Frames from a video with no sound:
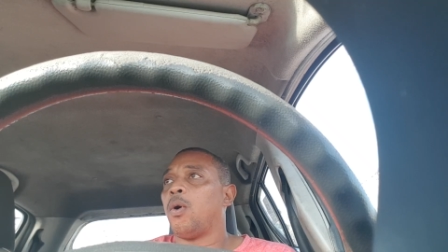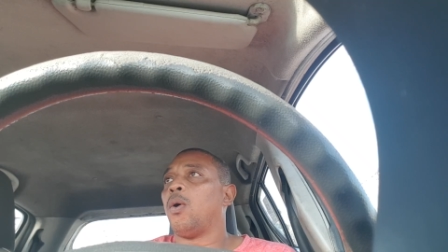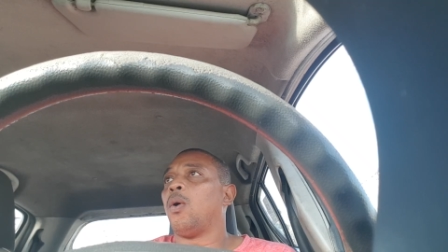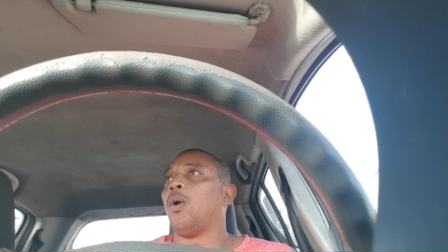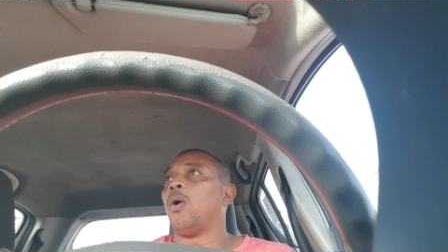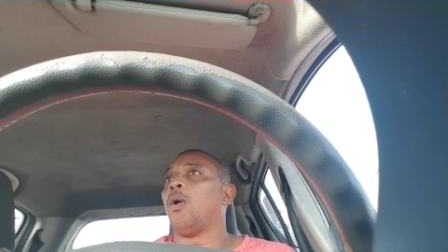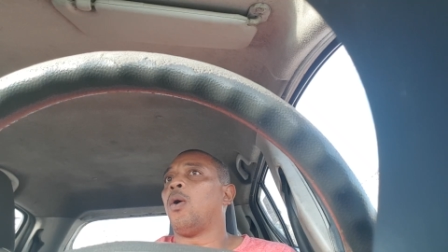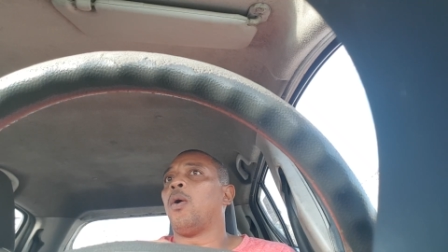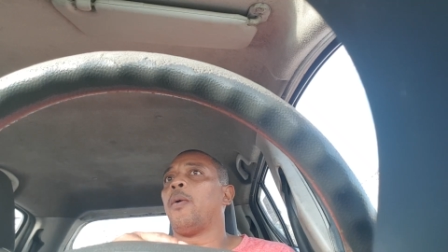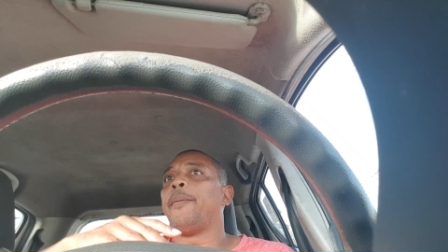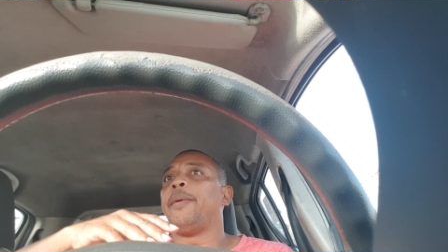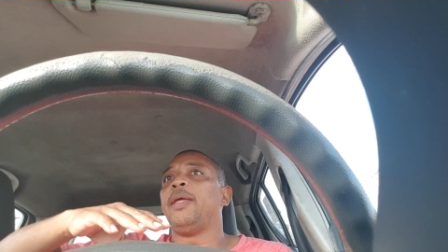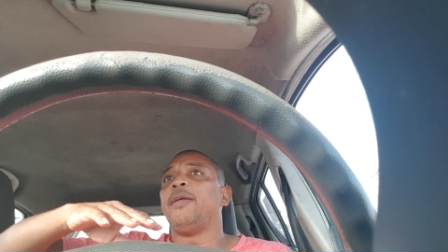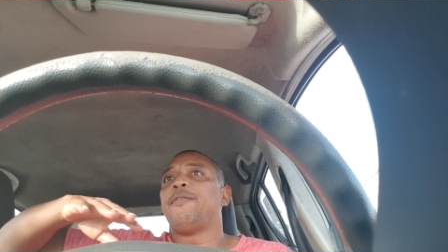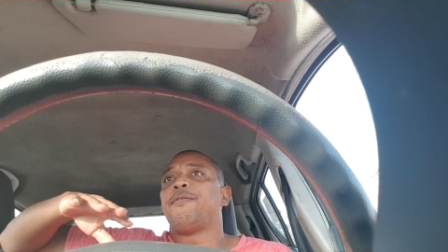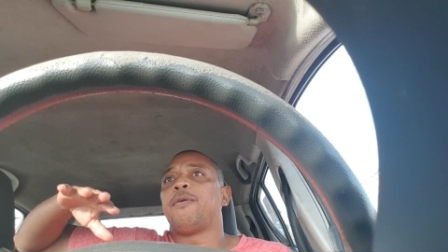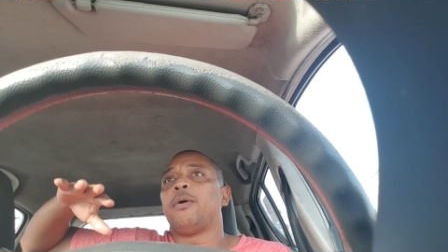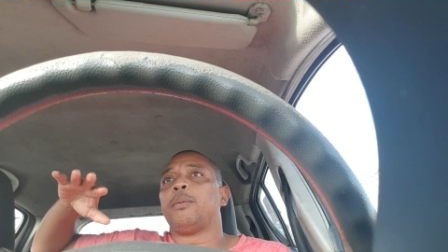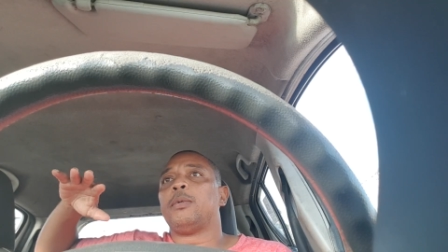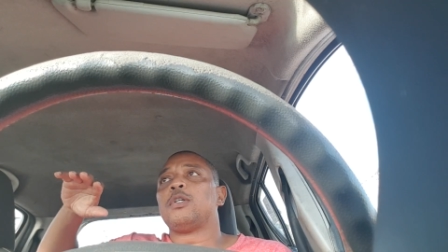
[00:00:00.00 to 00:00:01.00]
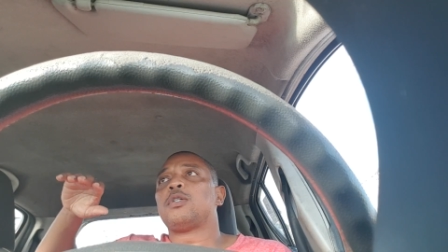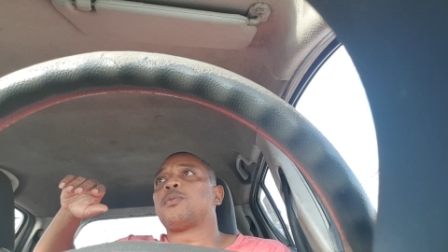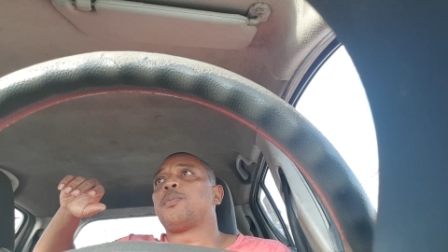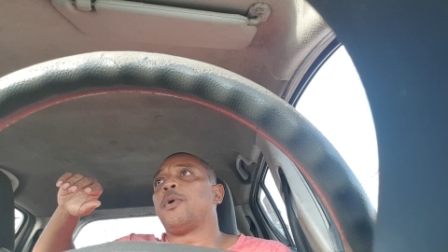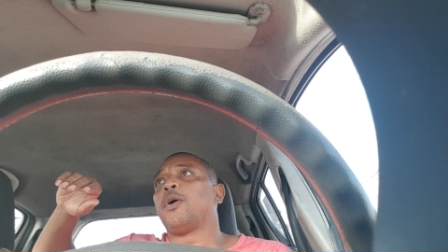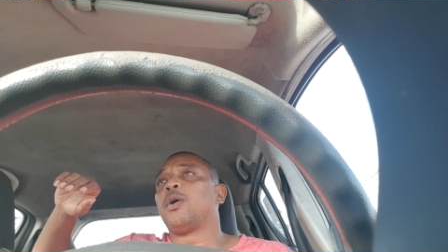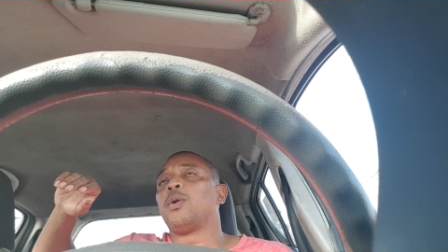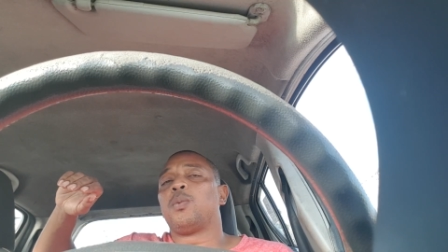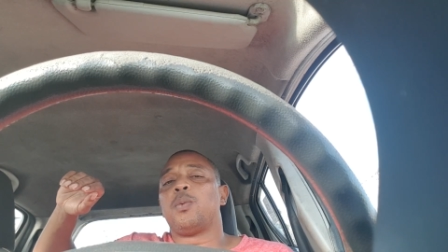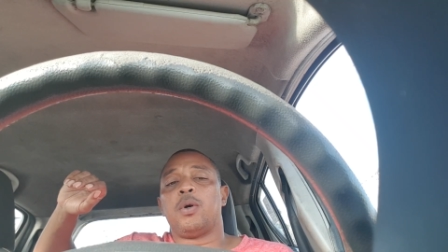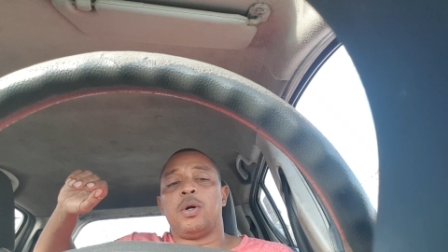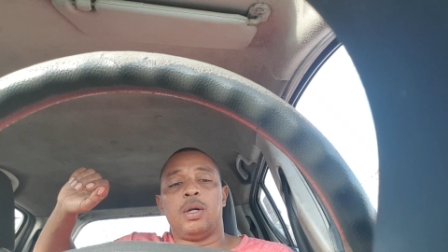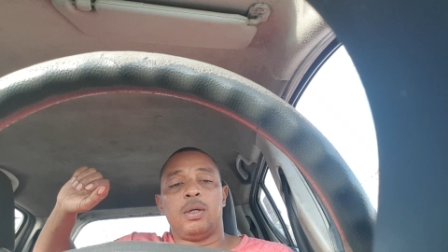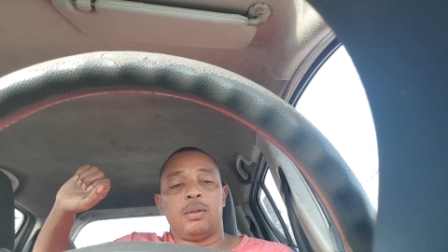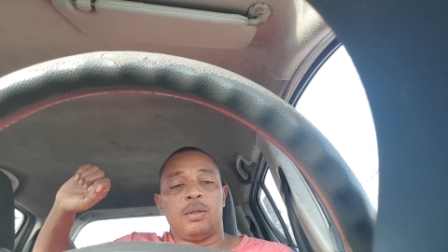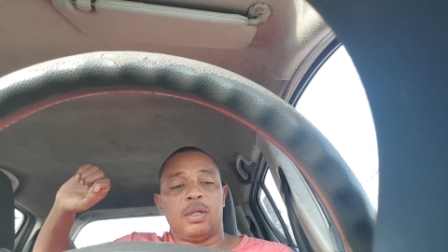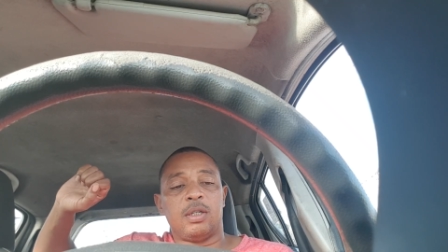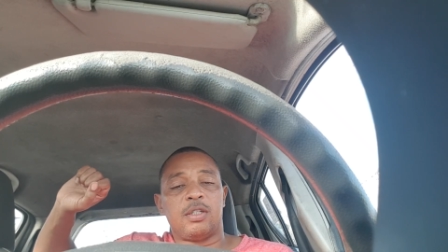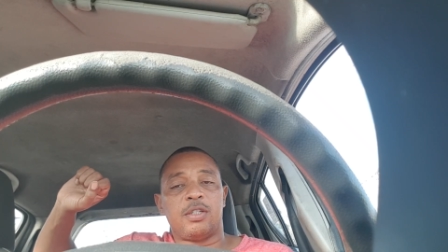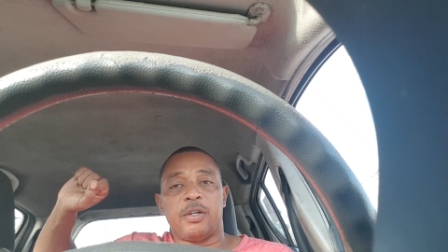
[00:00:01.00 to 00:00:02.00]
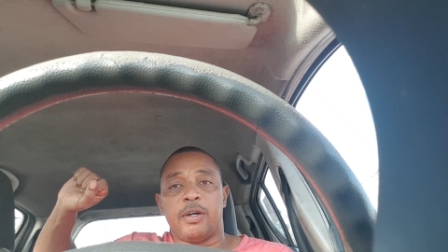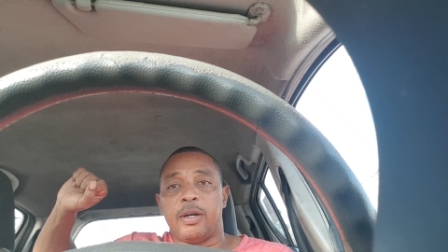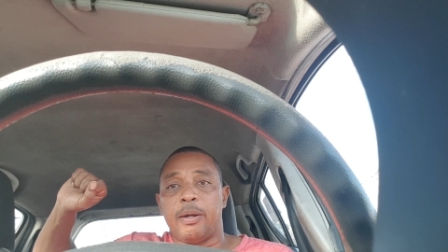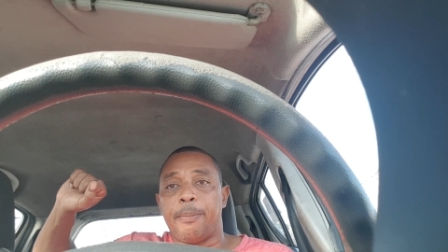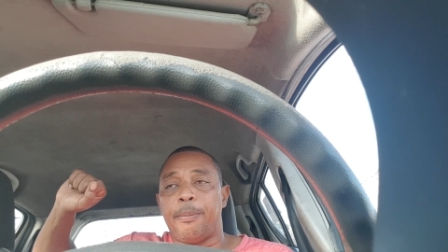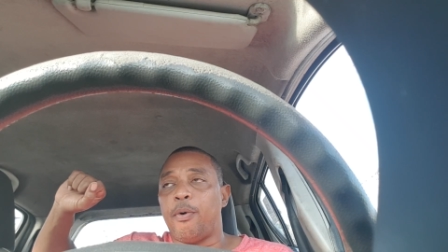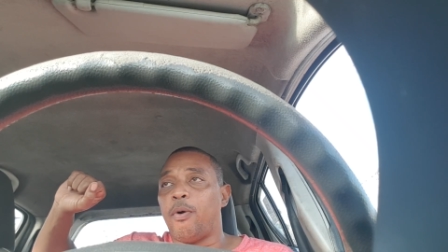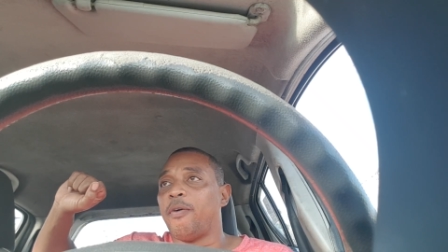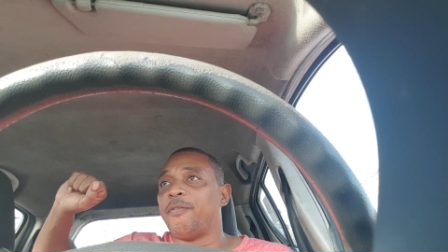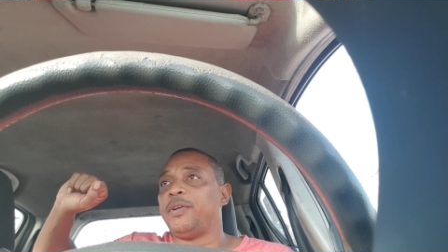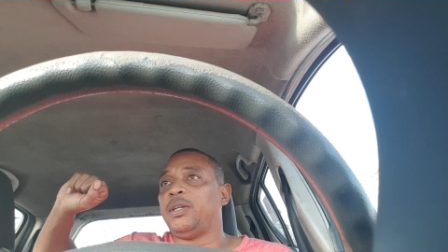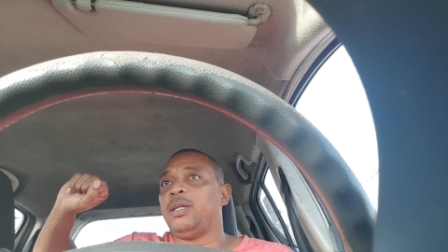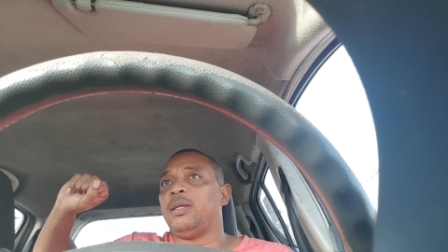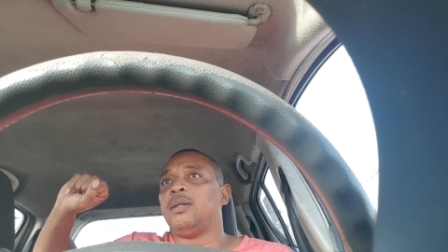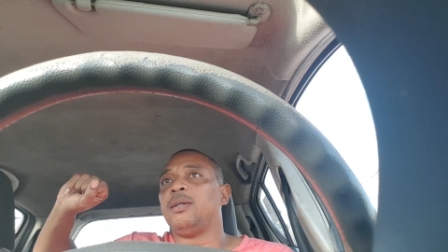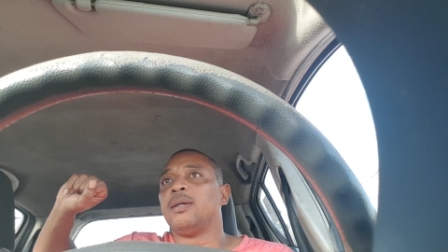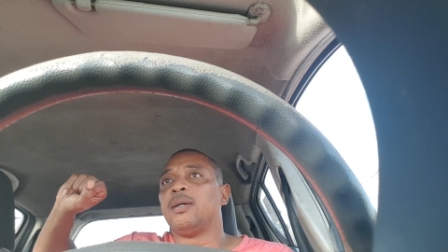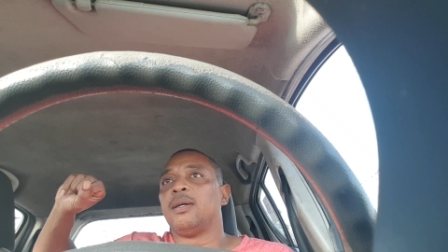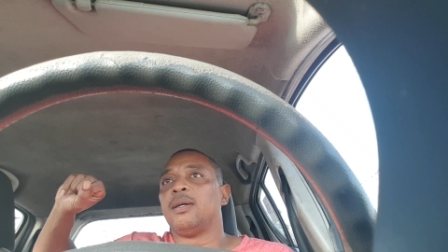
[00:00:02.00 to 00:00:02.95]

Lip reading: on me from the spirit world concerning poverty.